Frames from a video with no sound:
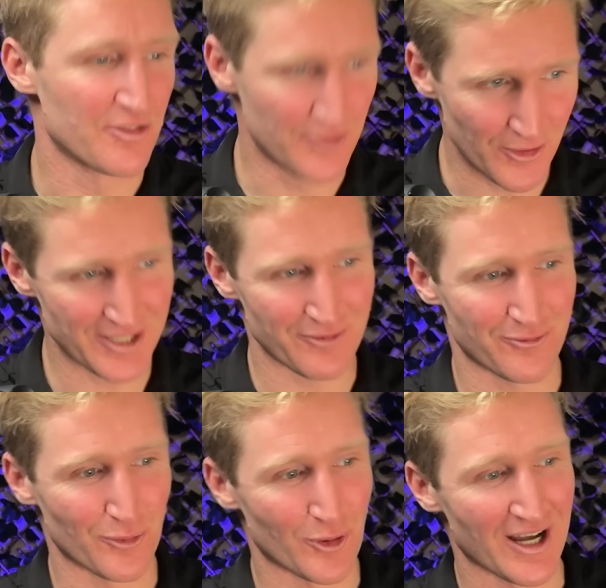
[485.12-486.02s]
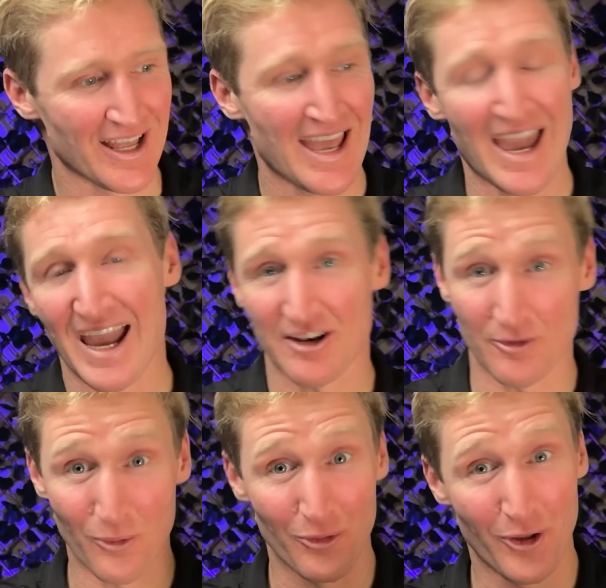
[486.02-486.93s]
34. And
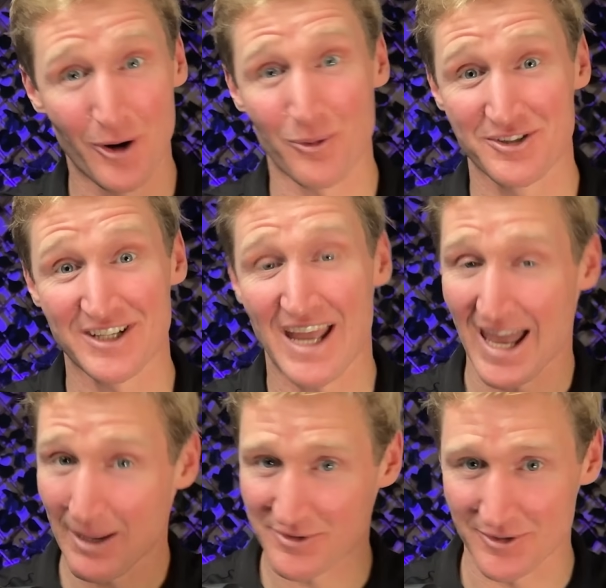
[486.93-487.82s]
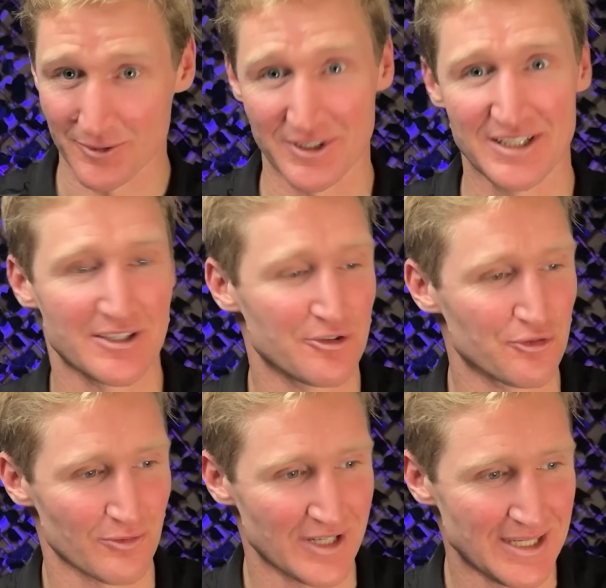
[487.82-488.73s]
although it wasn't absolutely the
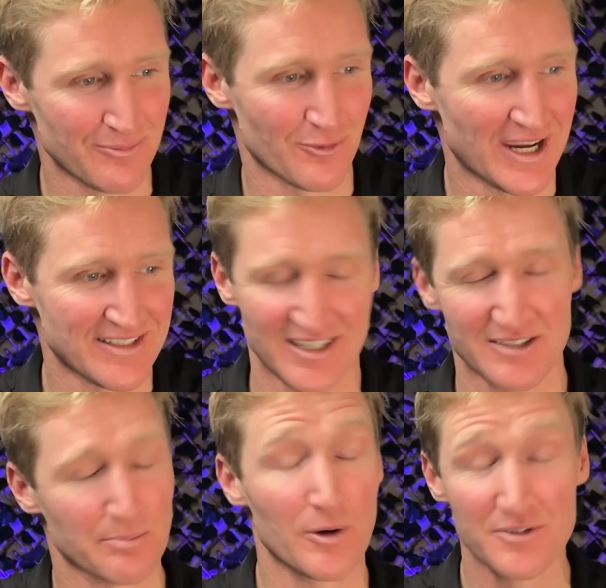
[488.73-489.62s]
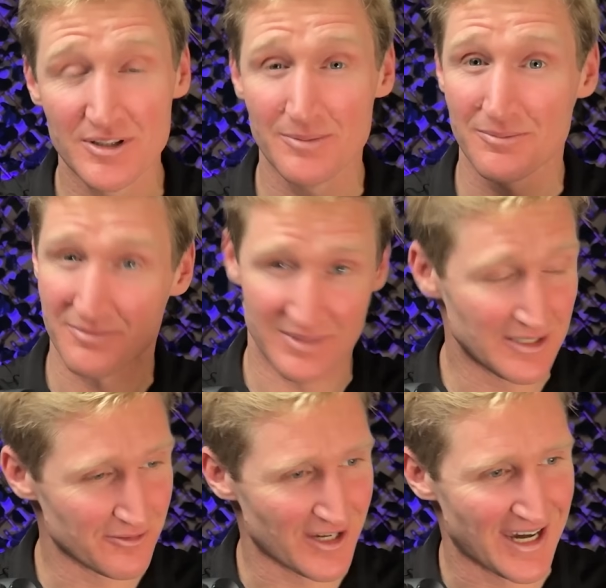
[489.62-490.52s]
dream race, as most of them
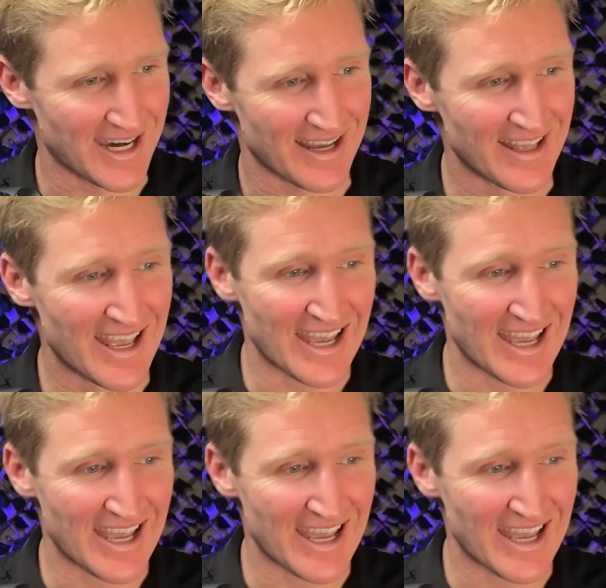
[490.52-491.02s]
never are,